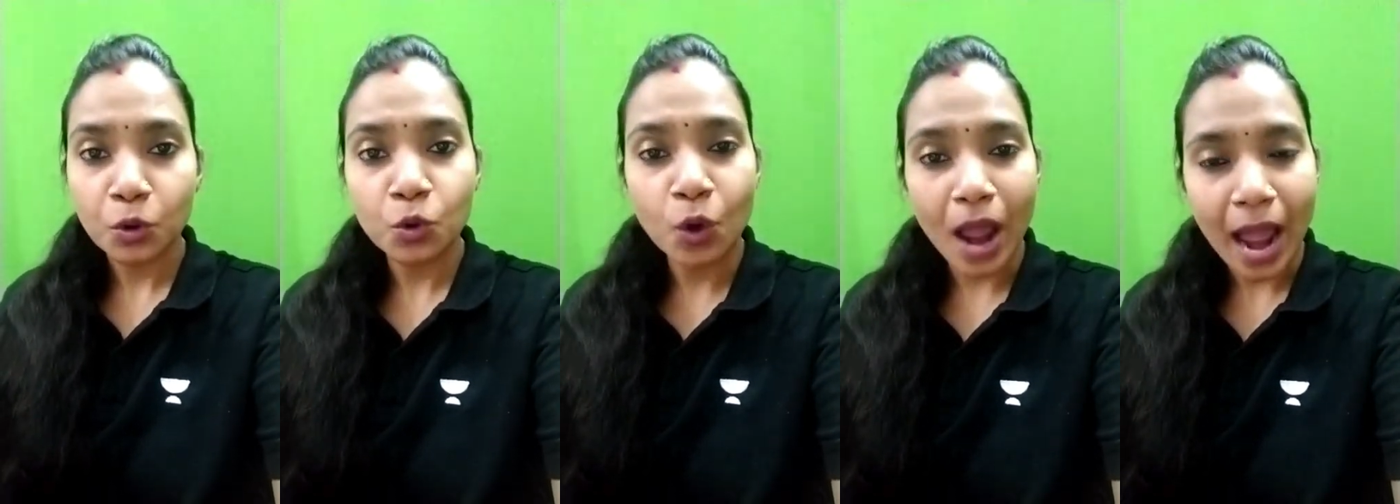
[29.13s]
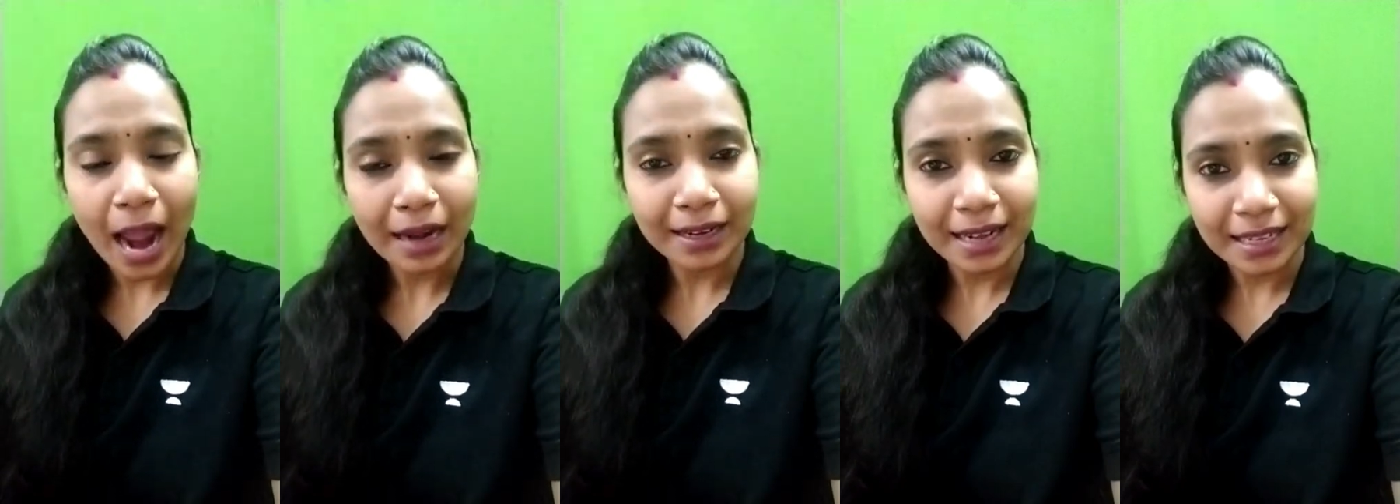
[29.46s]
who
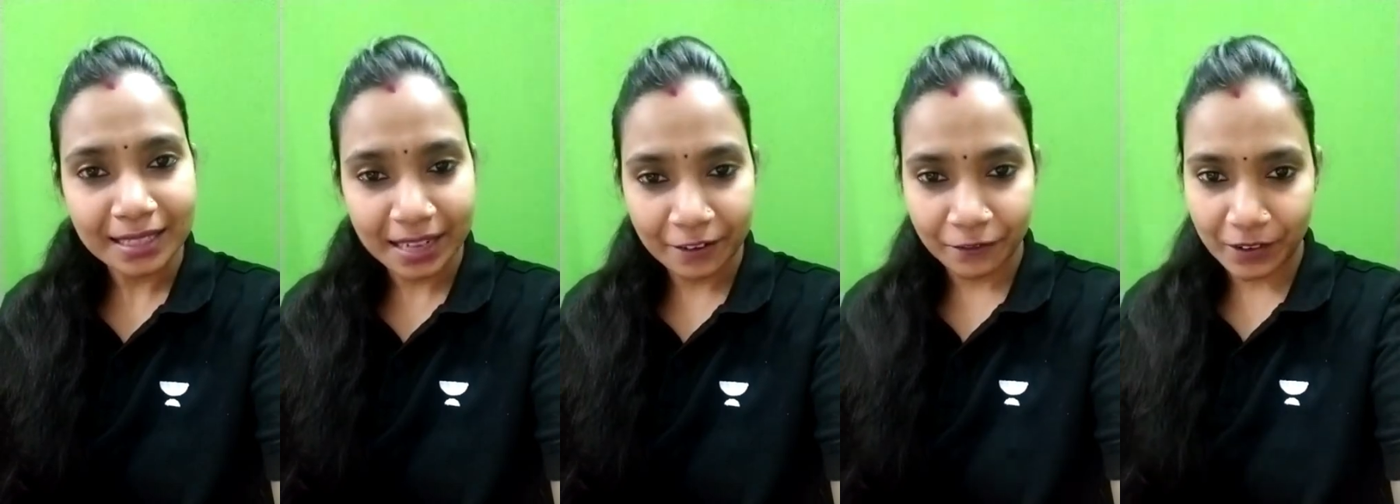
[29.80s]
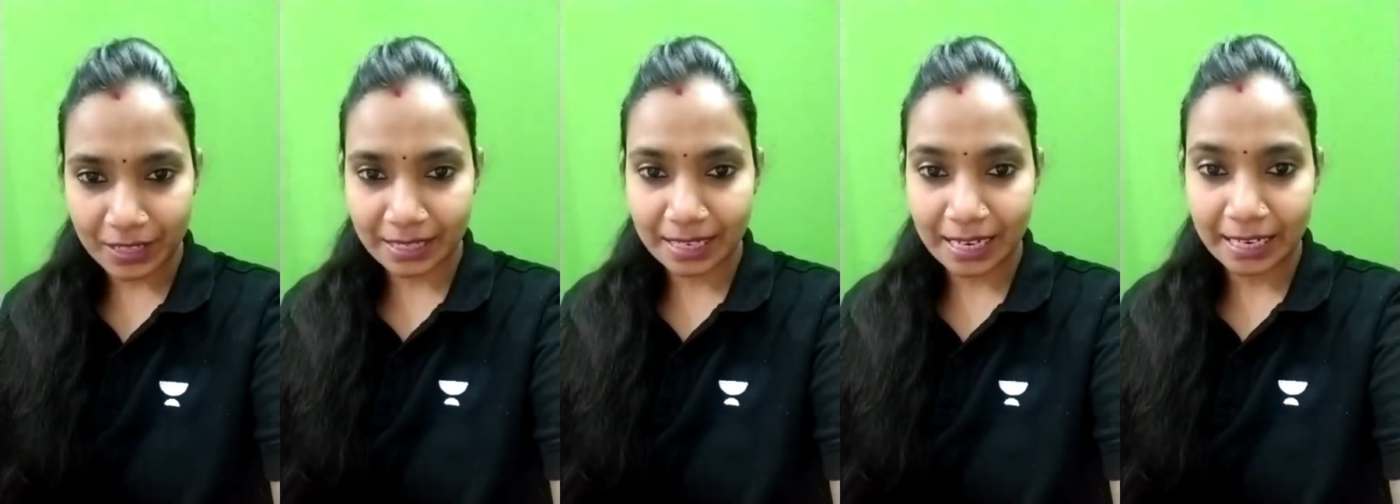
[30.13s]
act as an
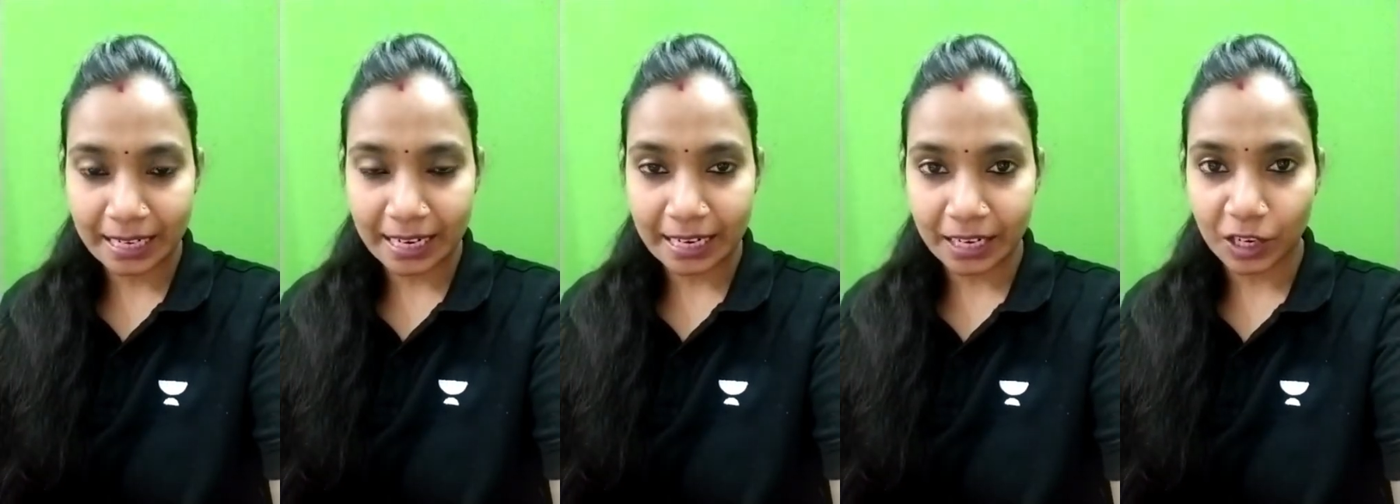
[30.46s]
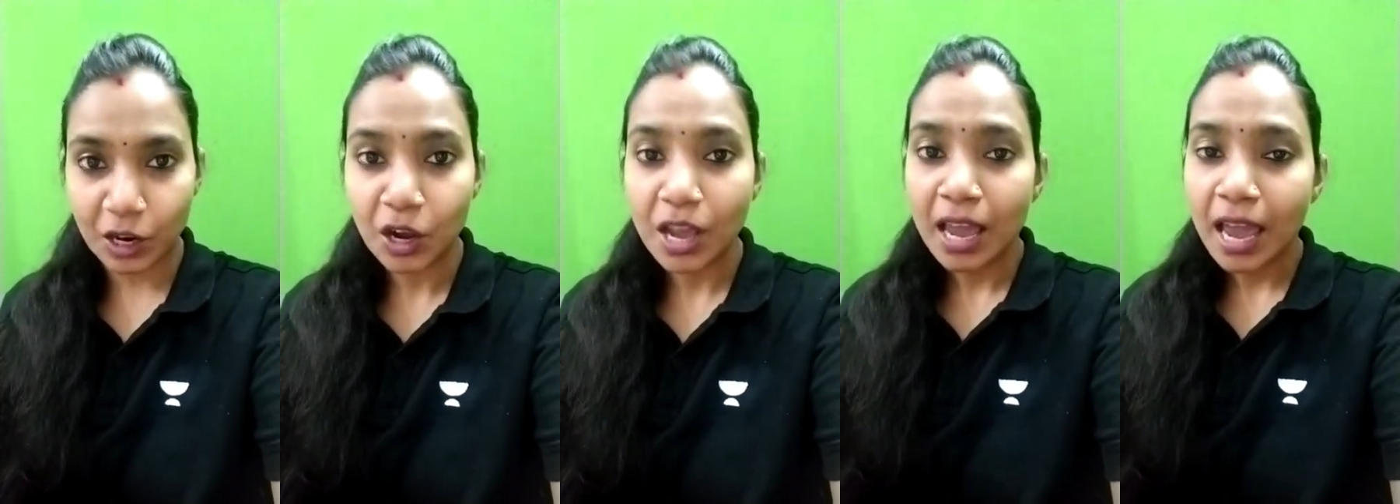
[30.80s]

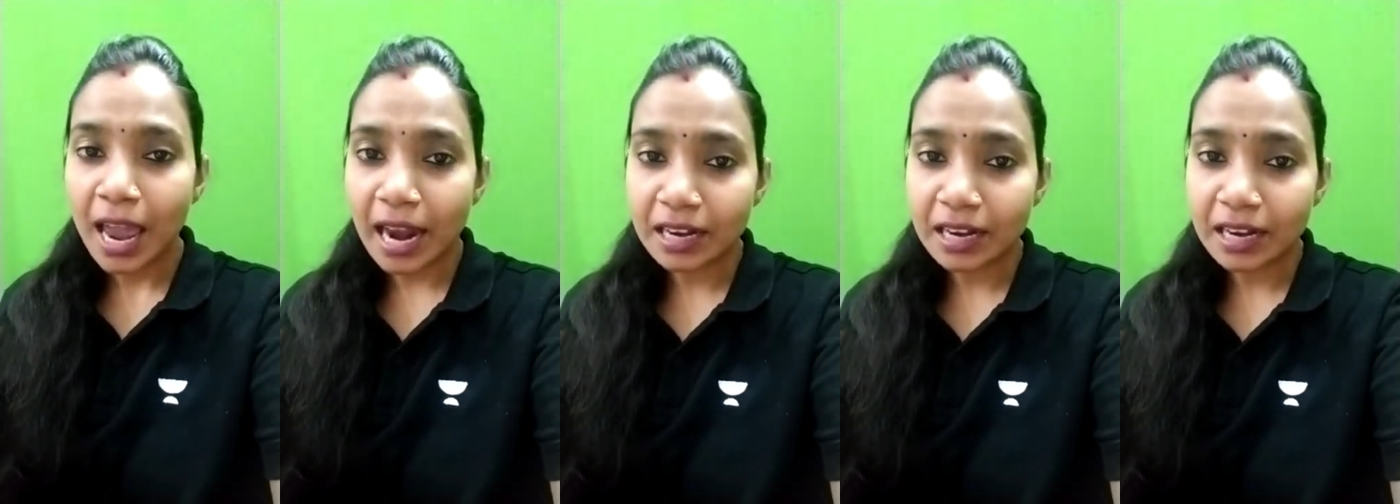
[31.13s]
facilitator